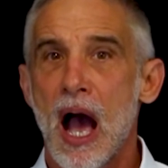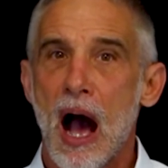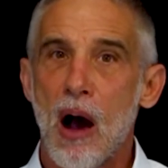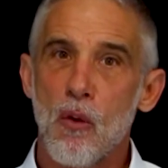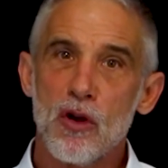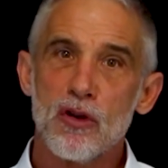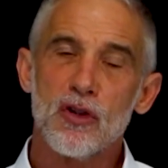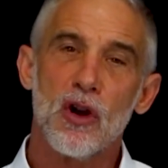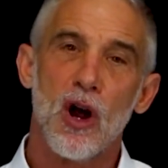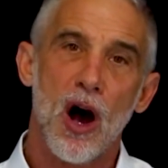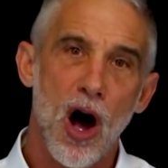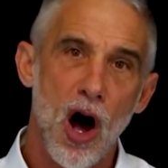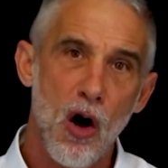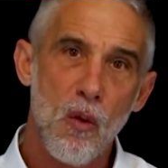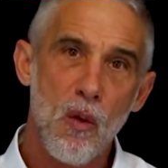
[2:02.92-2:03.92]
I want you to
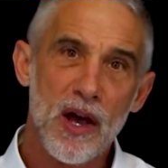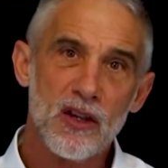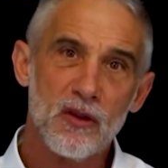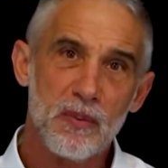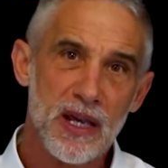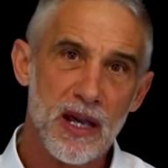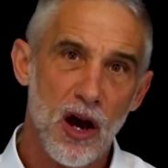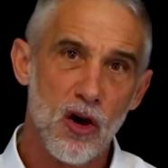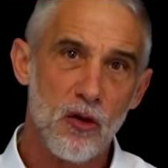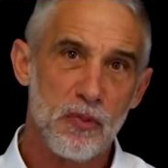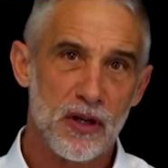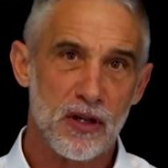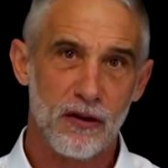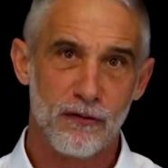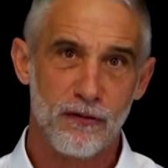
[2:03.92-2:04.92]
always be
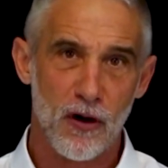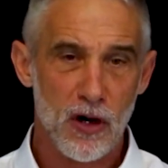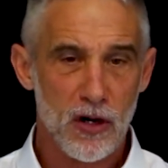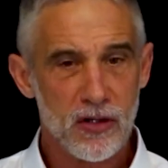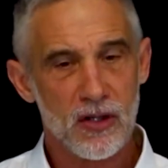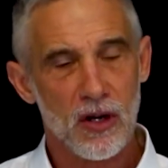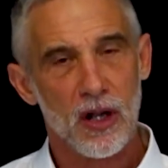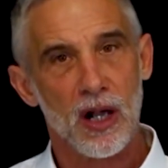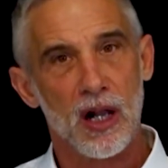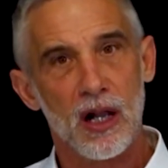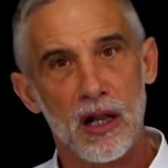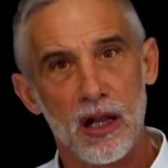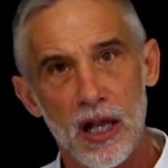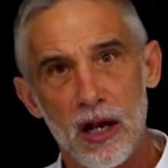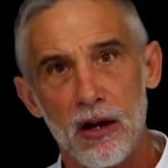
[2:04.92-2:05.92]
open to first
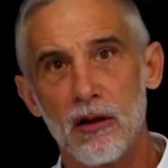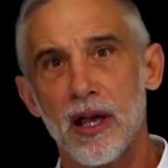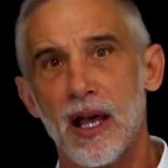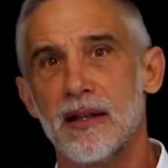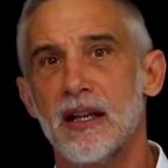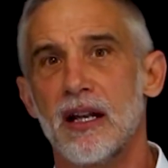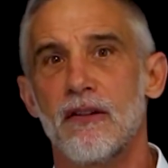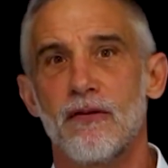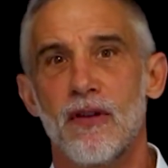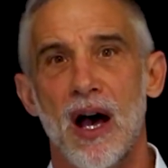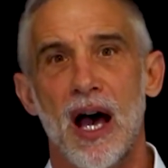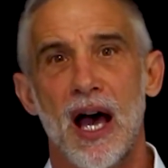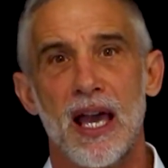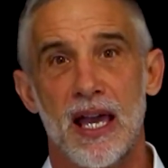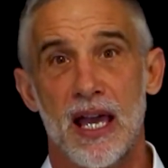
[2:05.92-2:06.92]
clearly
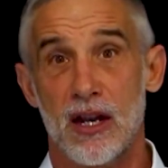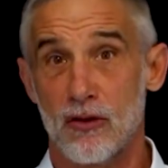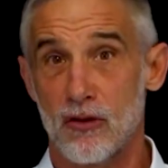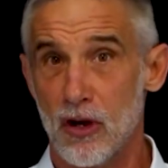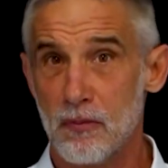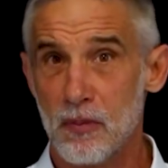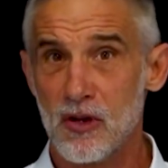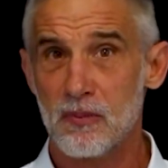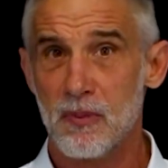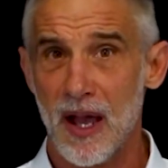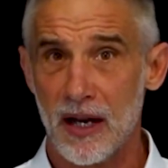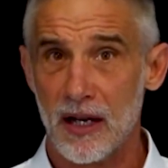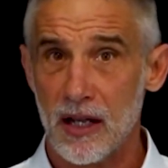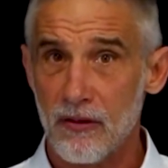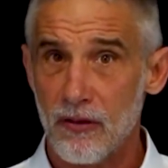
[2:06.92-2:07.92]
identify in your
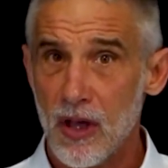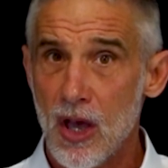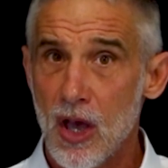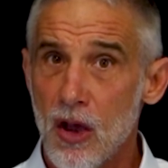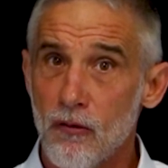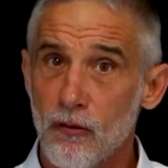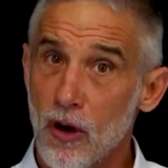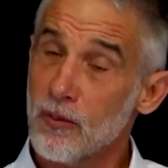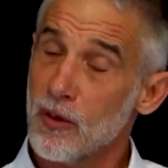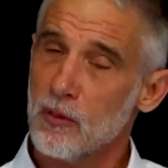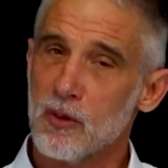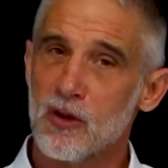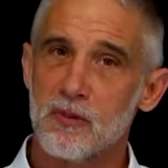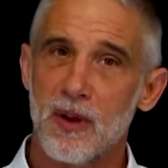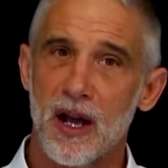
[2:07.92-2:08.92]
perspective, from your
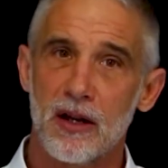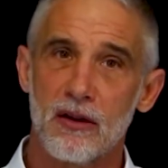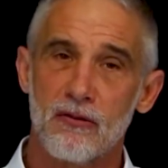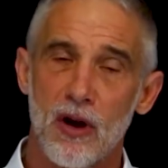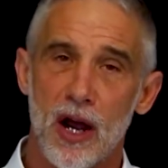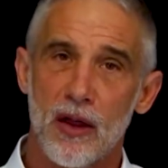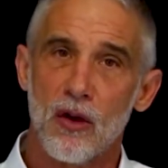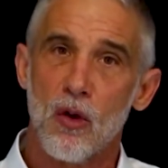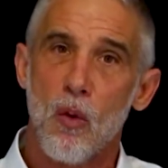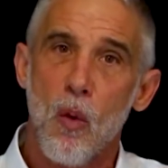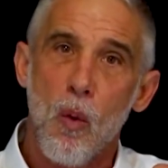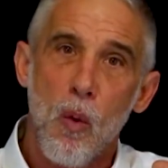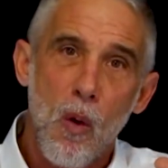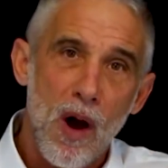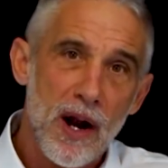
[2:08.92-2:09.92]
perspective rather,
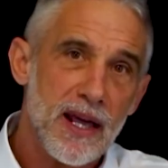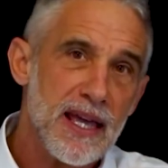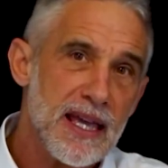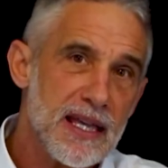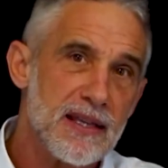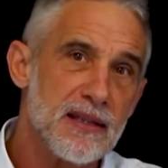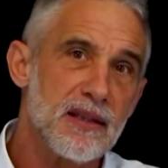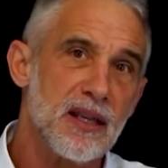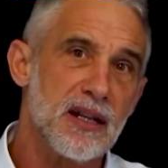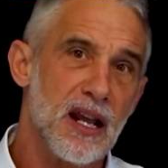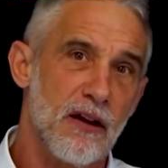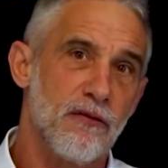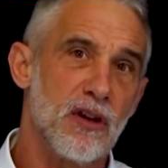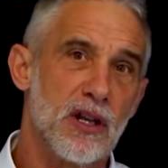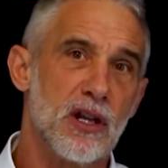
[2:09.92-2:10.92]
what is the
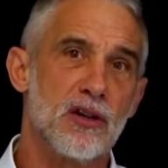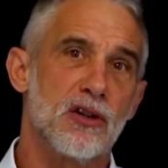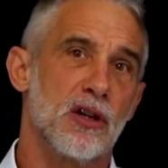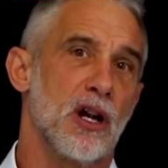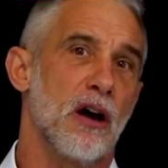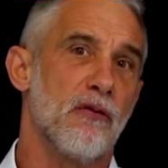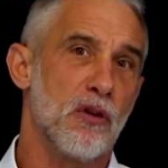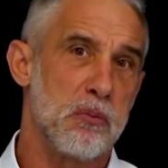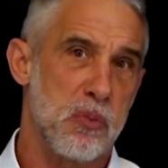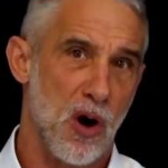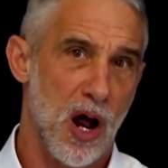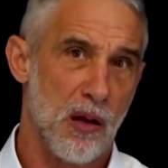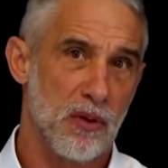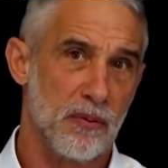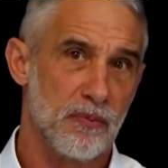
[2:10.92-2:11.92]
definition of the
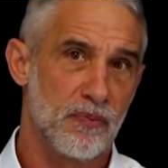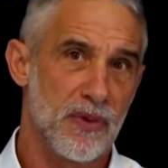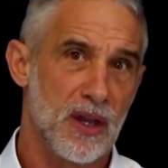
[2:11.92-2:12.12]
problem?